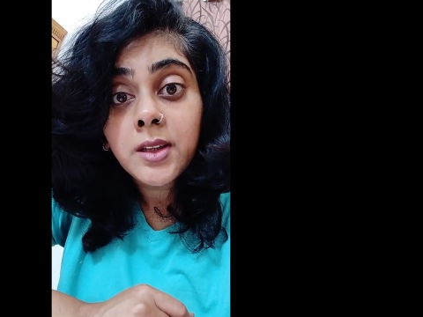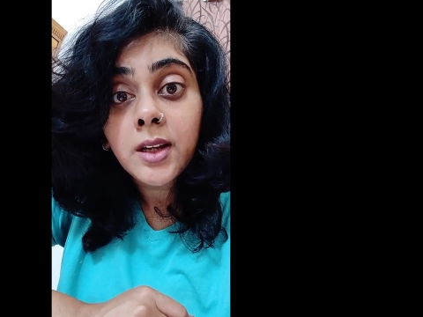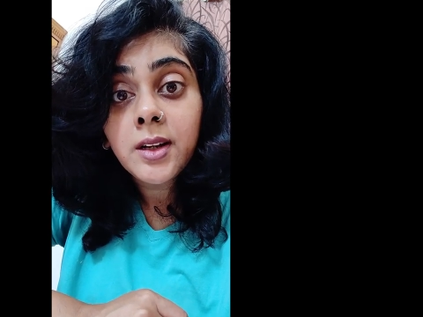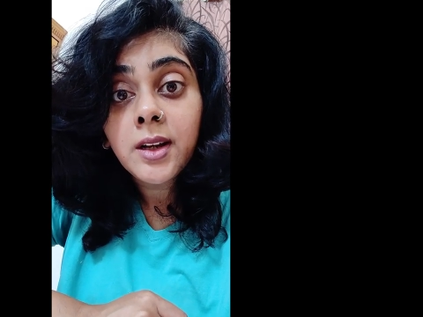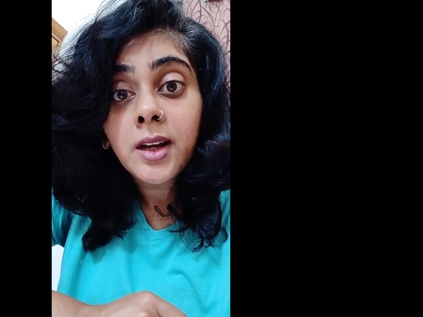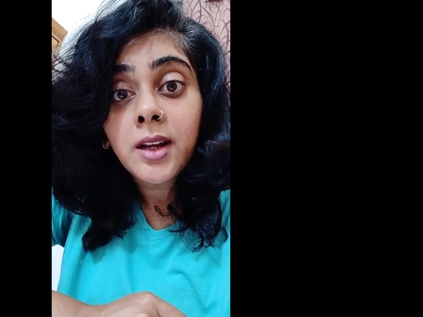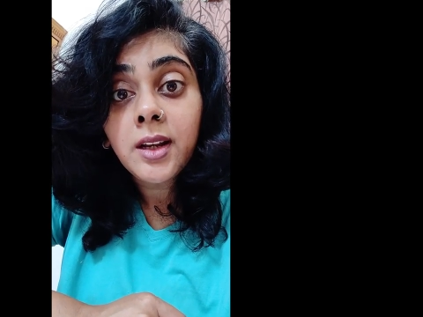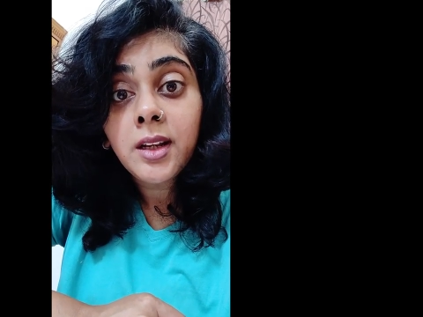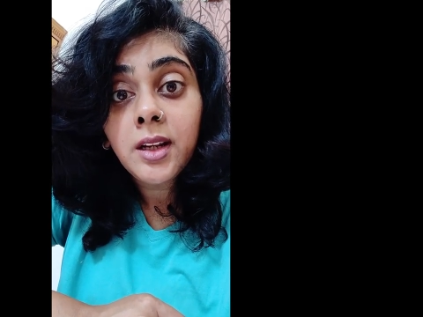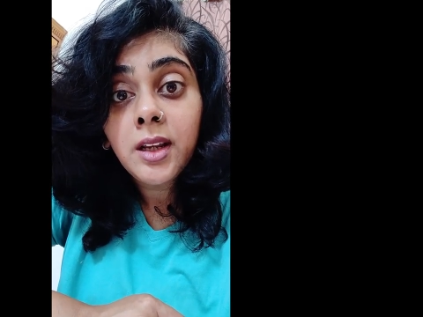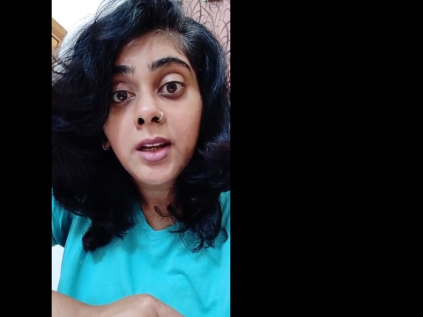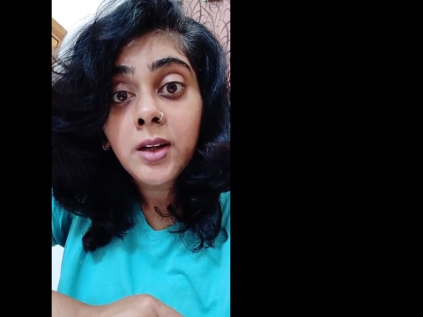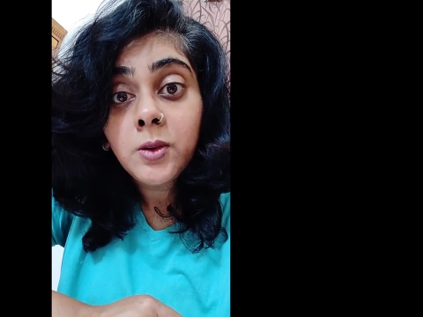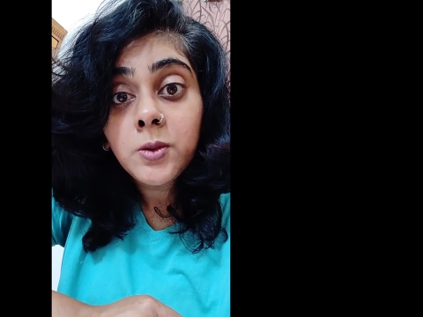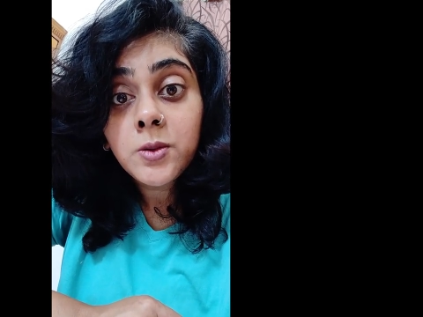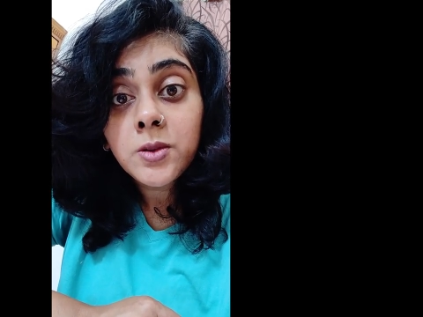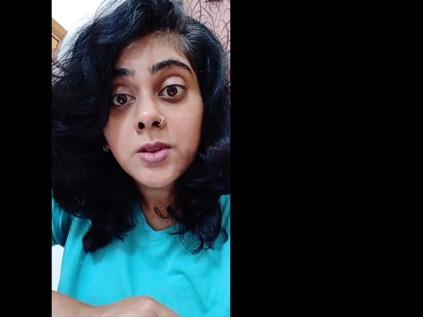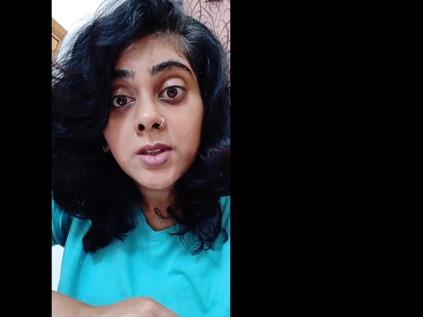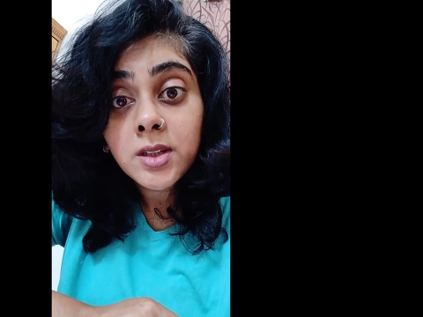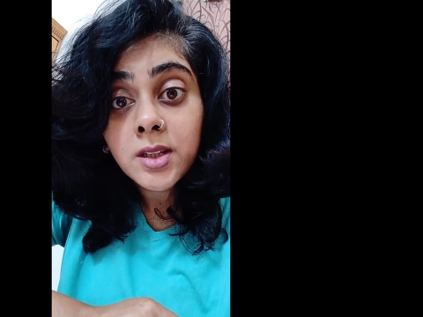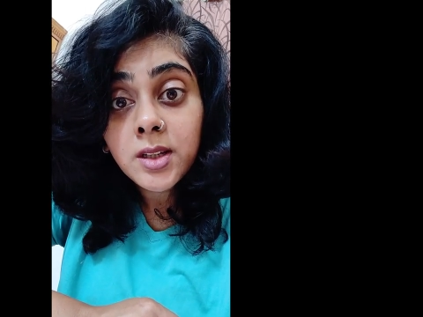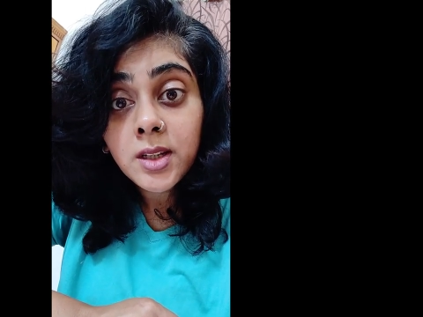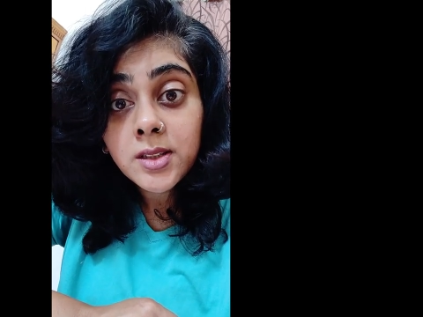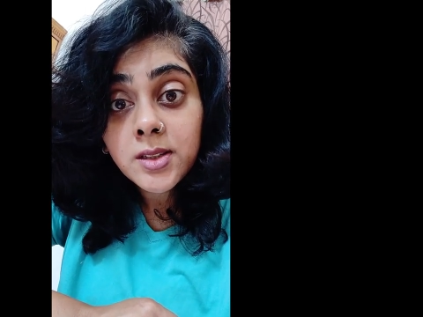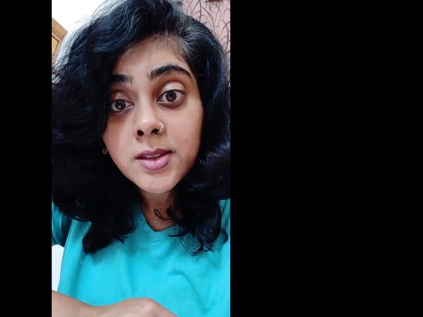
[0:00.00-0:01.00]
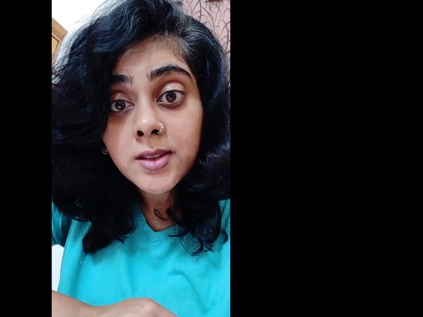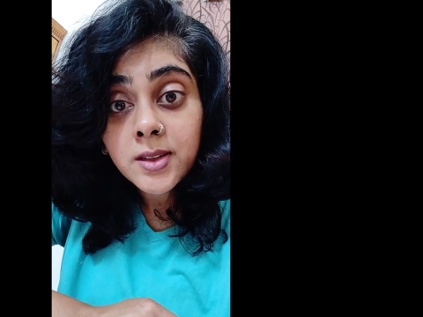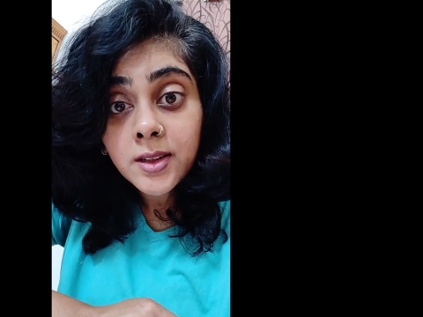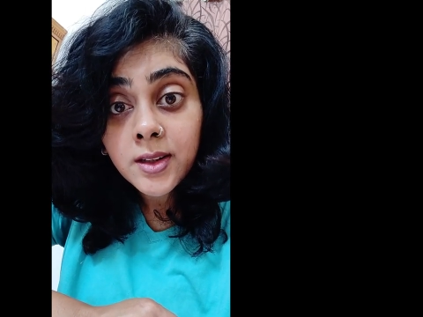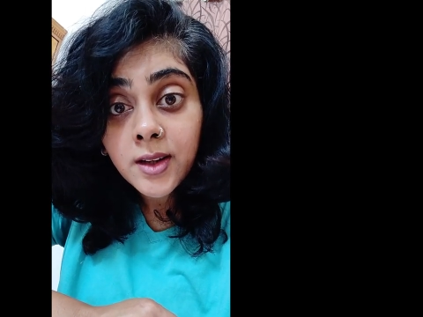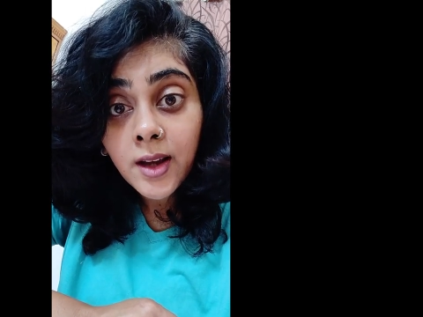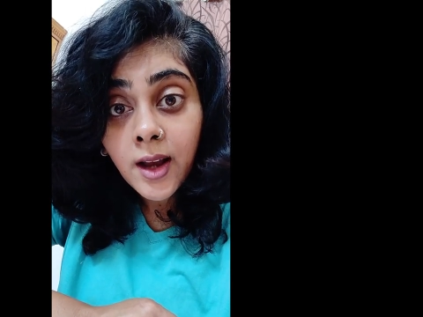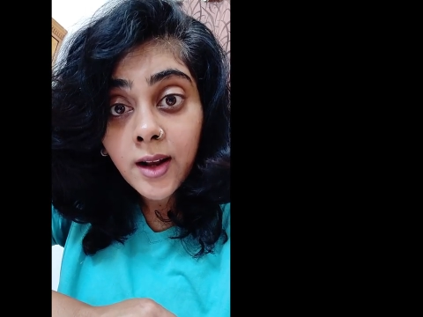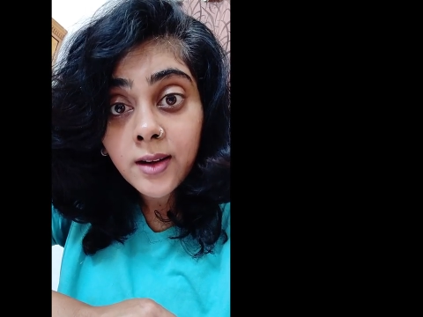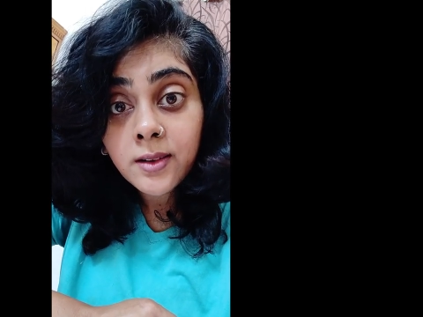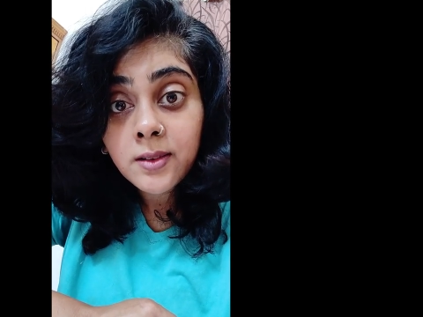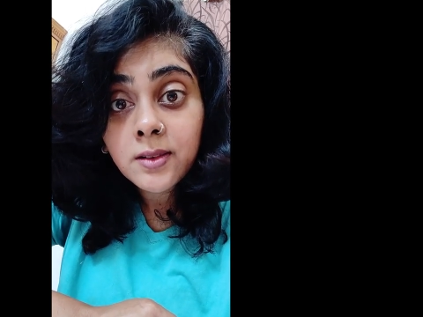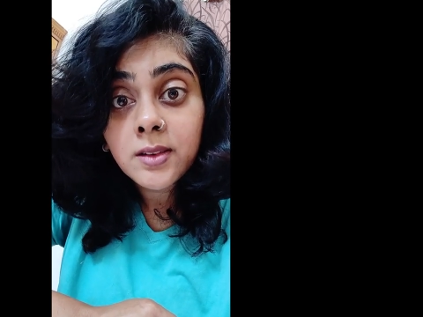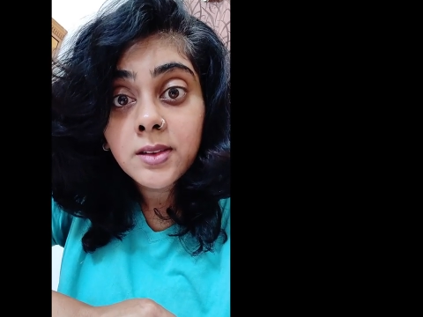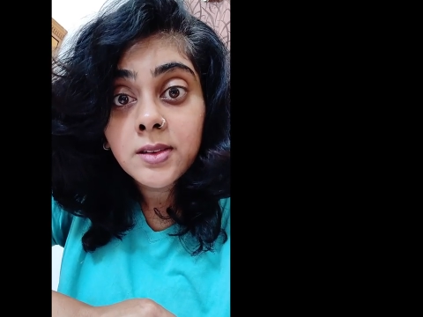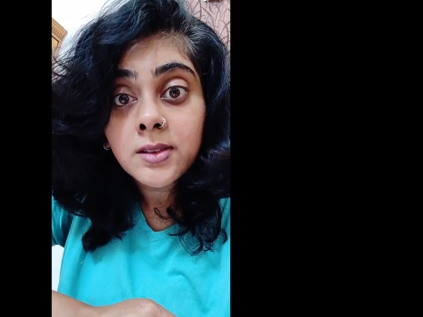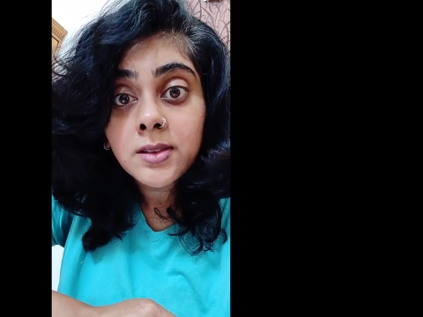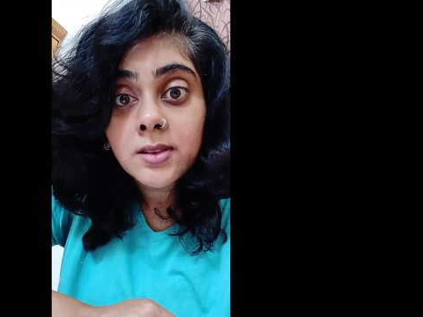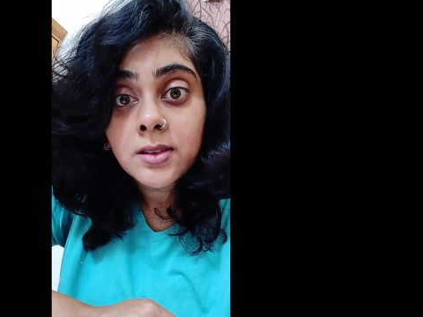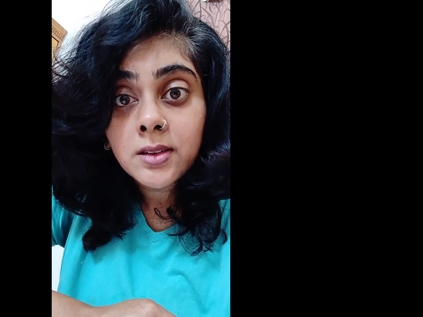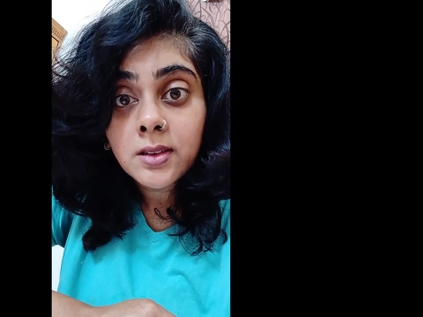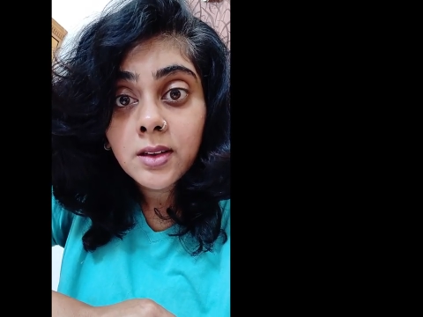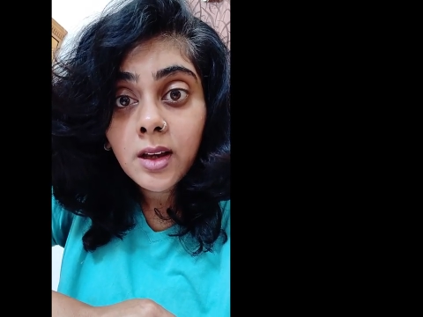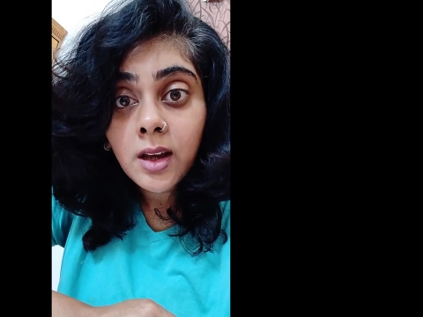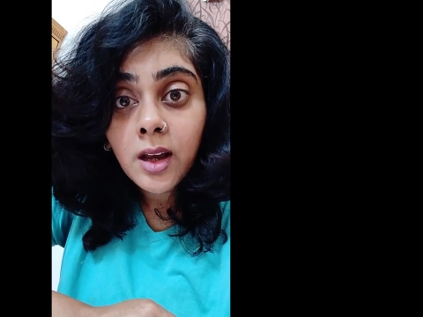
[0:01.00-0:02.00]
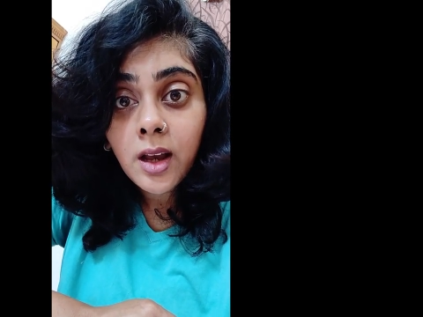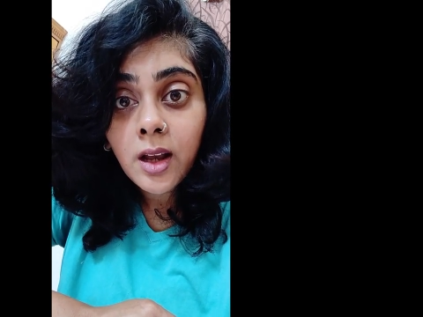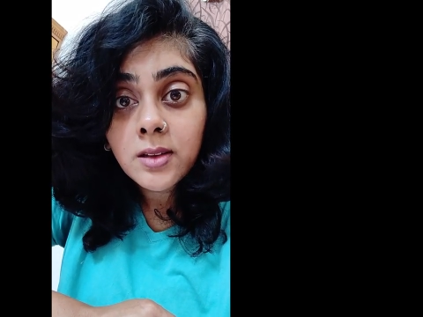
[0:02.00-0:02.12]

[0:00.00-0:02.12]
that I need to see a psychiatrist